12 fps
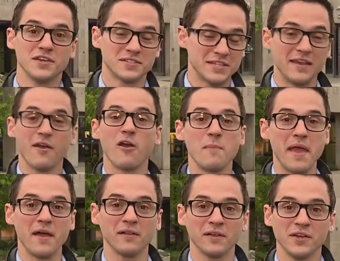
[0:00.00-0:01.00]
send our
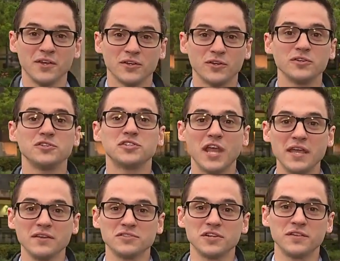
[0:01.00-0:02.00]
mail could
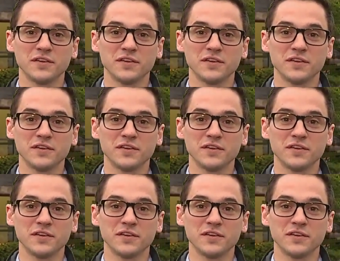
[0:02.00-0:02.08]
change in